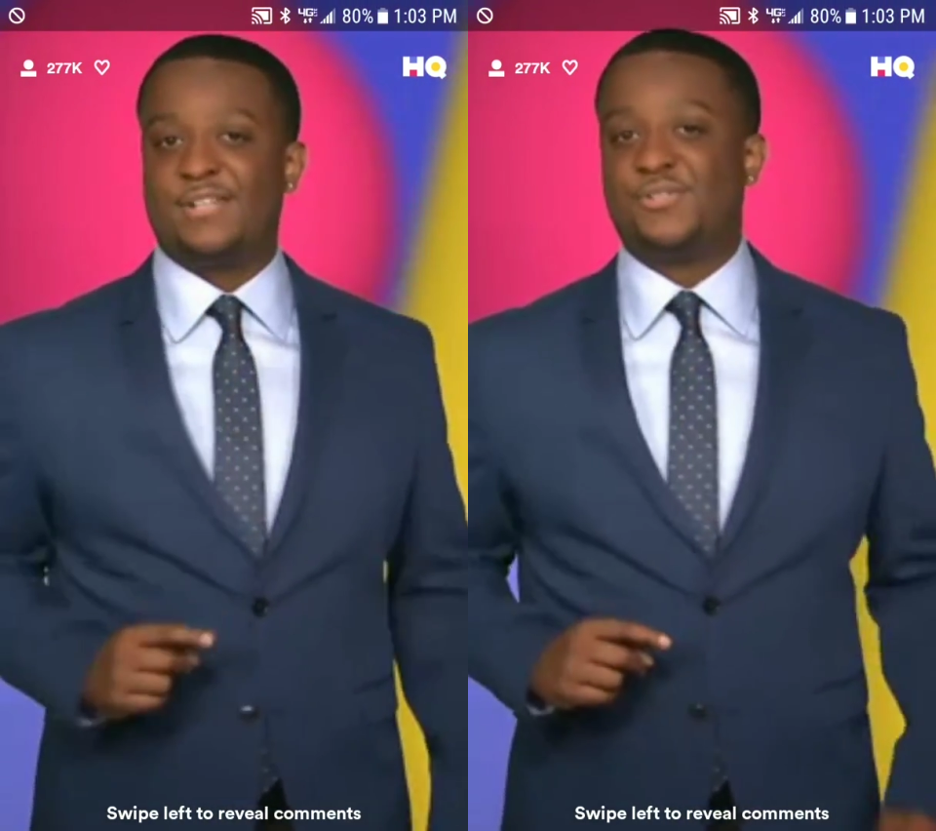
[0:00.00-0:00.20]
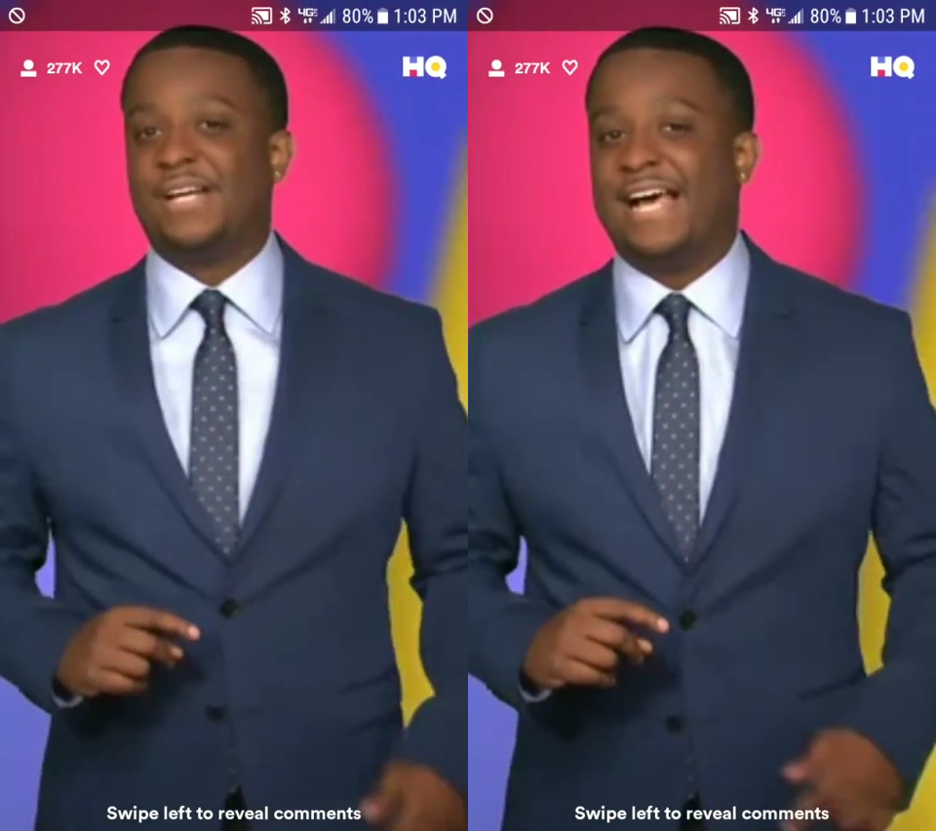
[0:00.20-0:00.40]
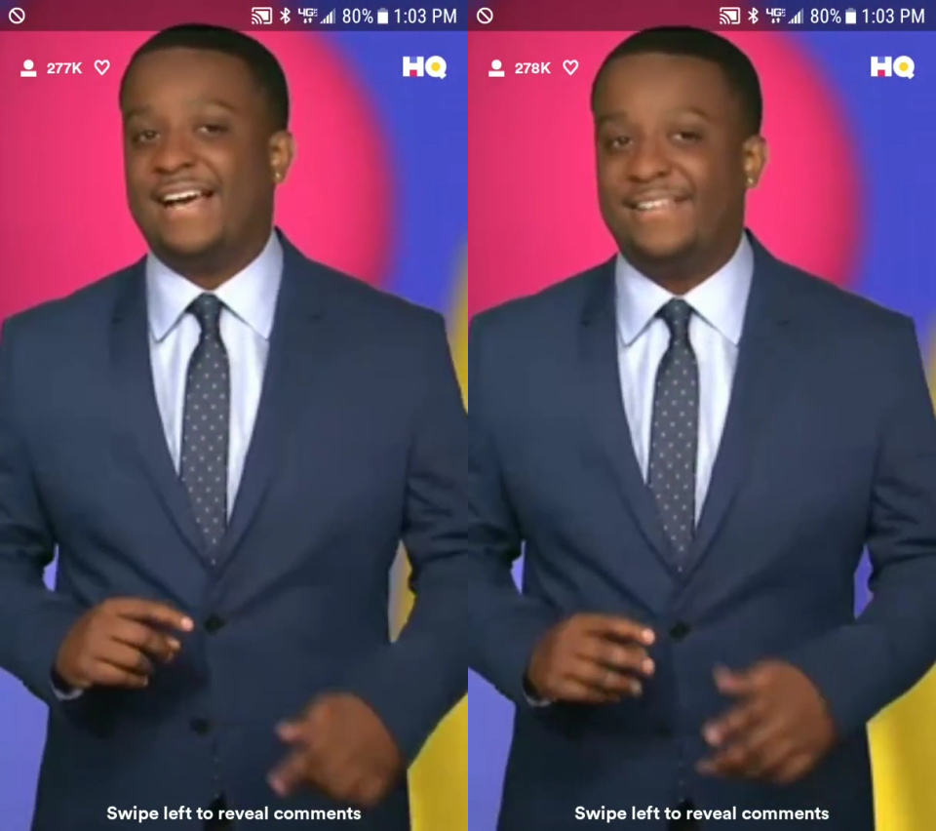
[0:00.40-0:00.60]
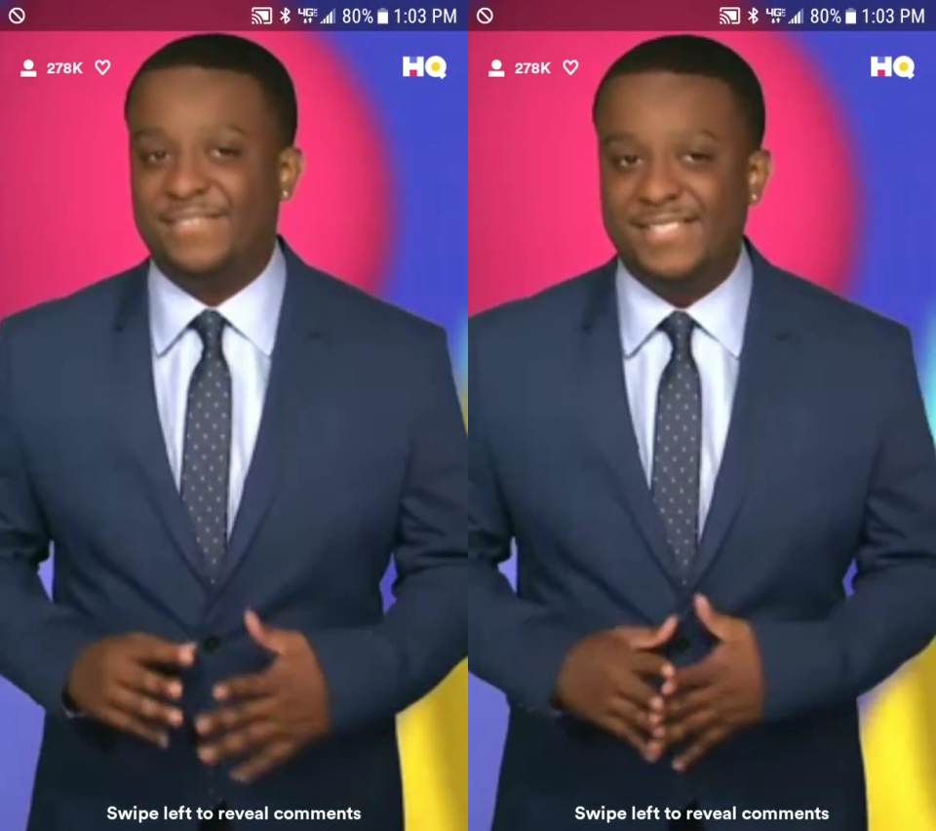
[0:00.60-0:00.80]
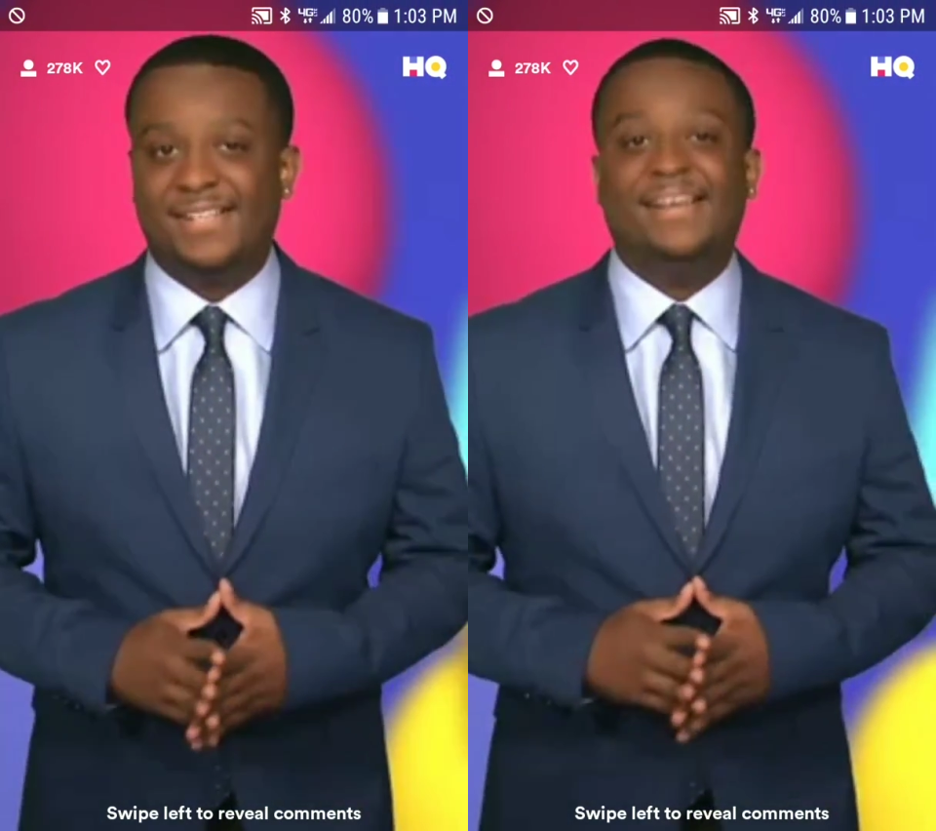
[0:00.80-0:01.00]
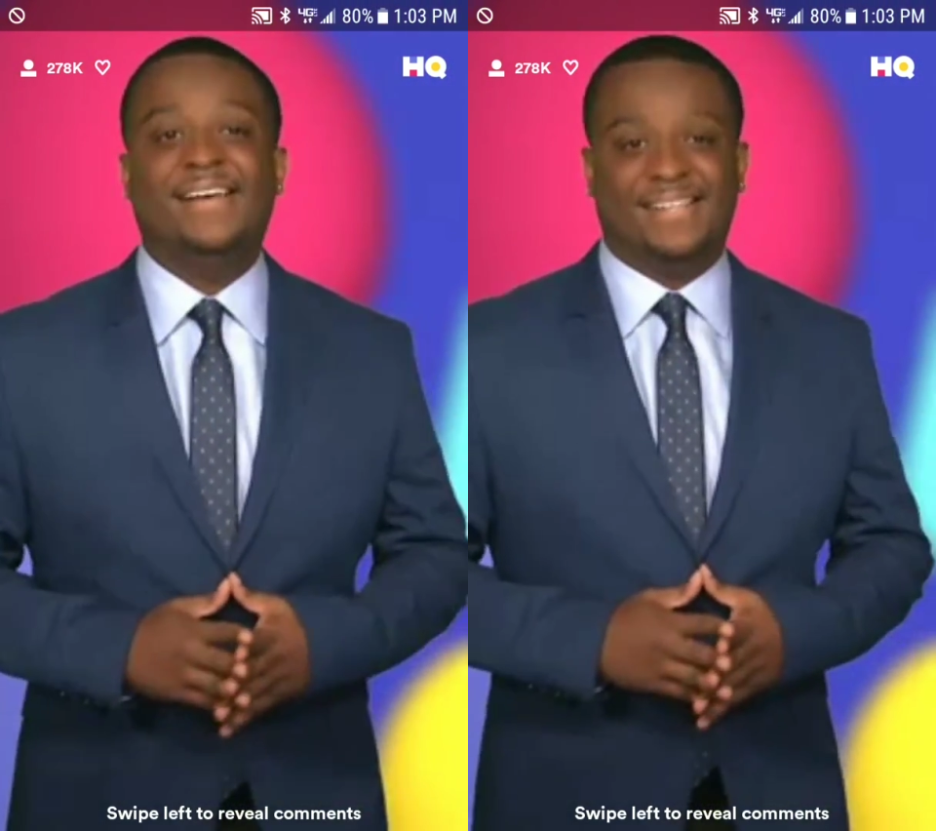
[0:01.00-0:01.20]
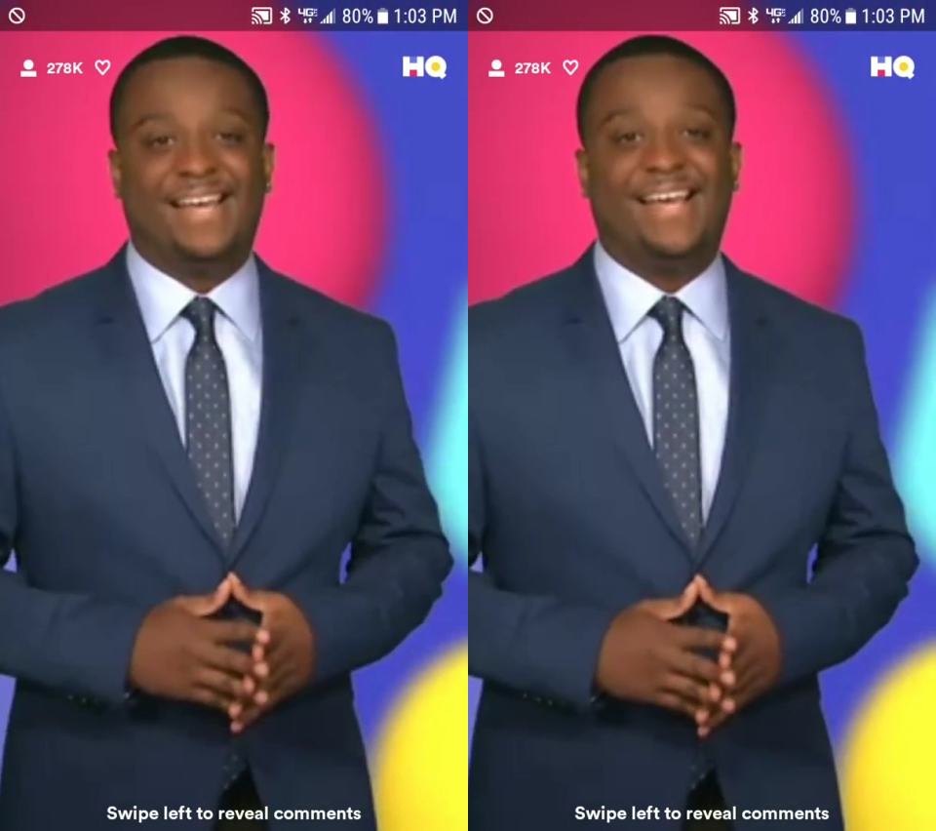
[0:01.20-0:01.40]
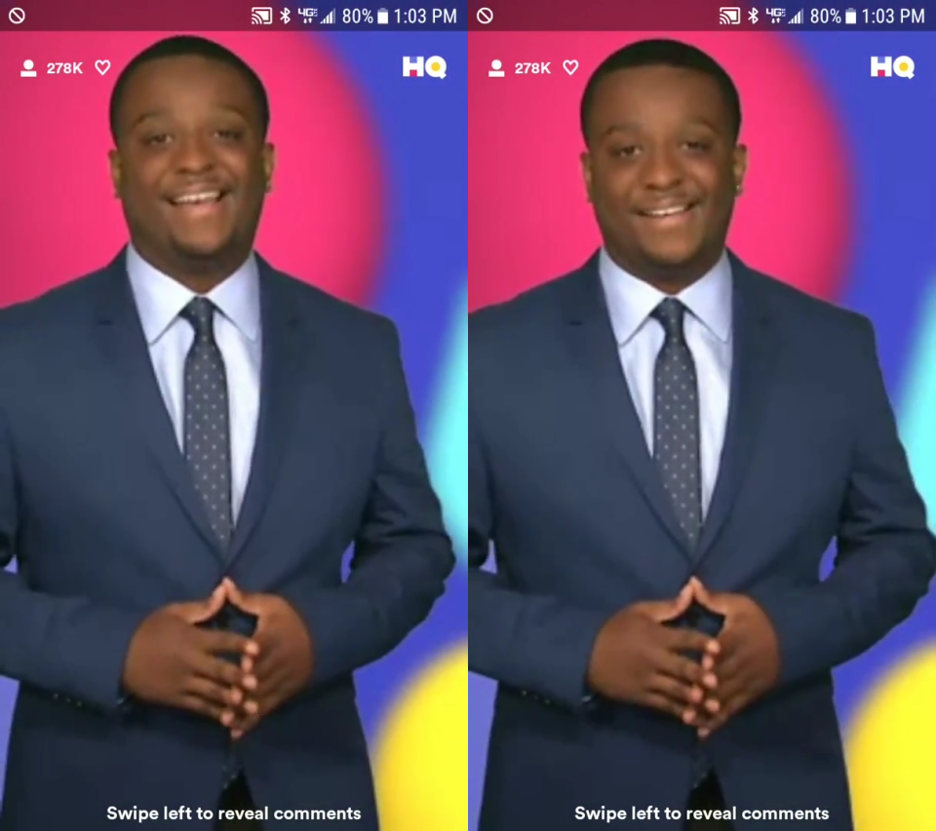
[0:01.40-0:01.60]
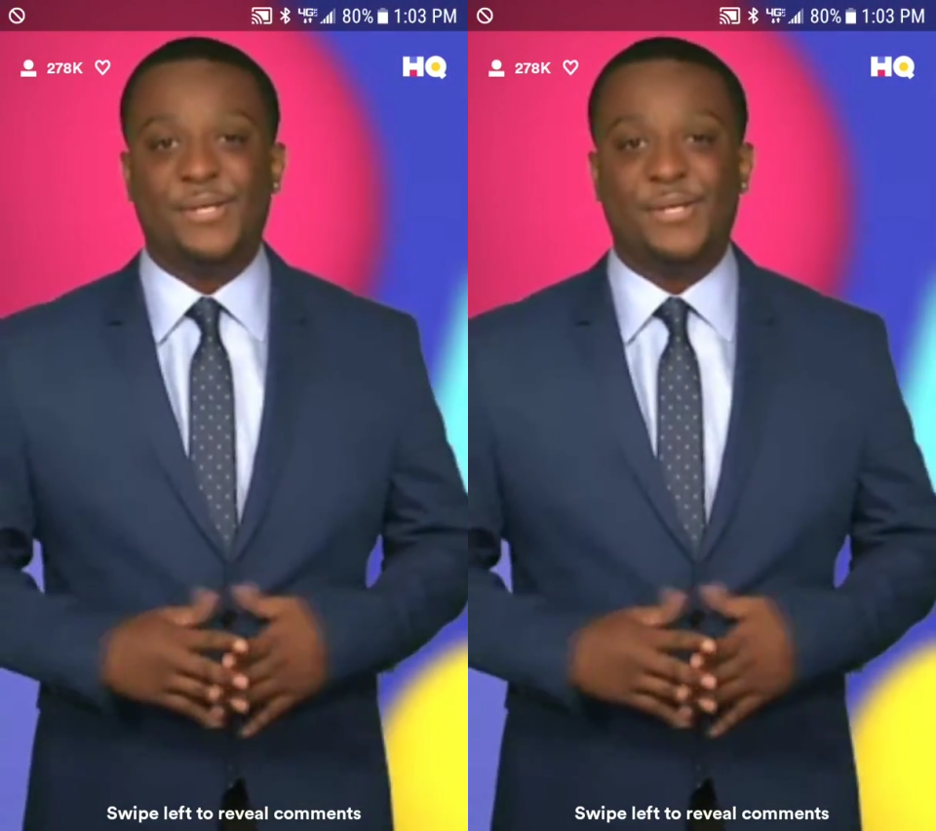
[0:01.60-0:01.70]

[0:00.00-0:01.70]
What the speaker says: Extra lives. Yeah,